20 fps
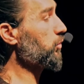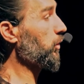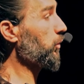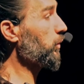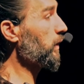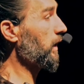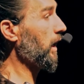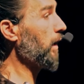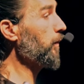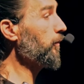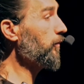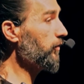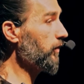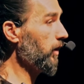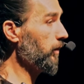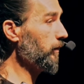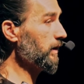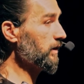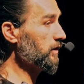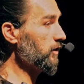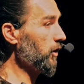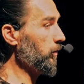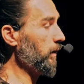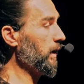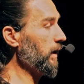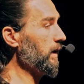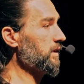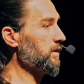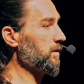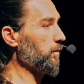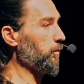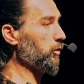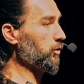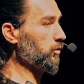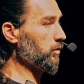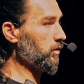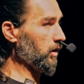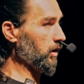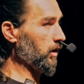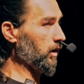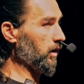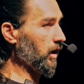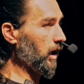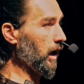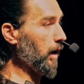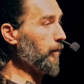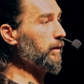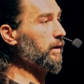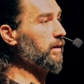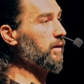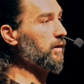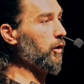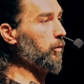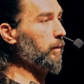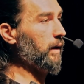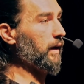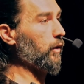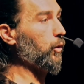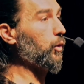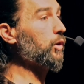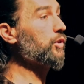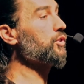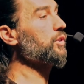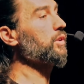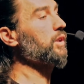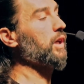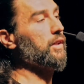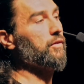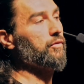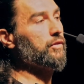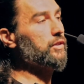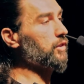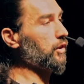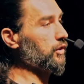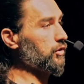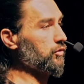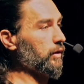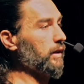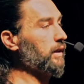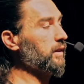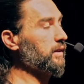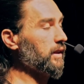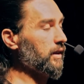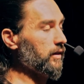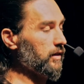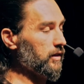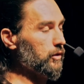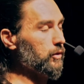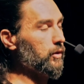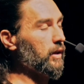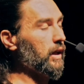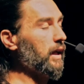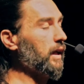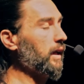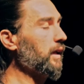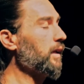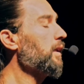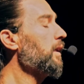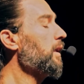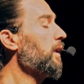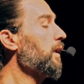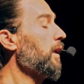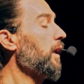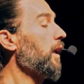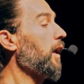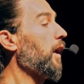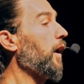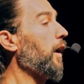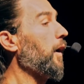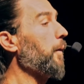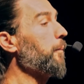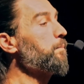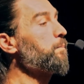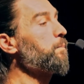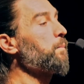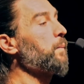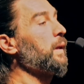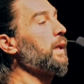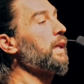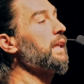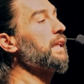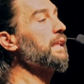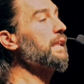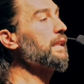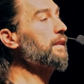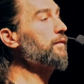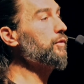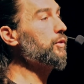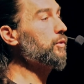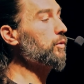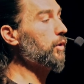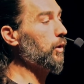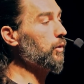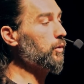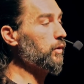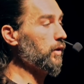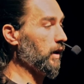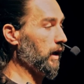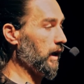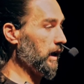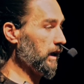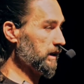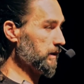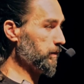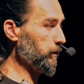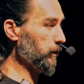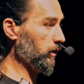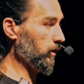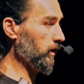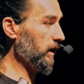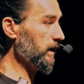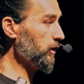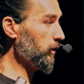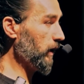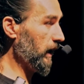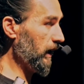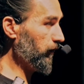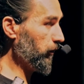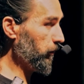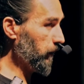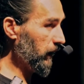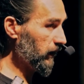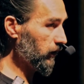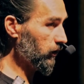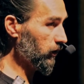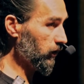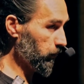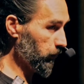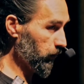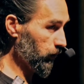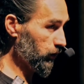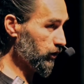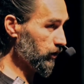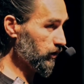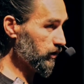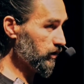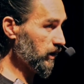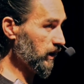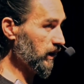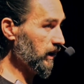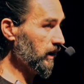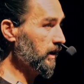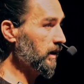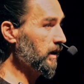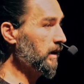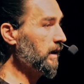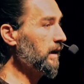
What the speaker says: where we come from as nomads, the most common nomad origin countries, Australia, the UK, if you go to the hospital and you have a medical emergency,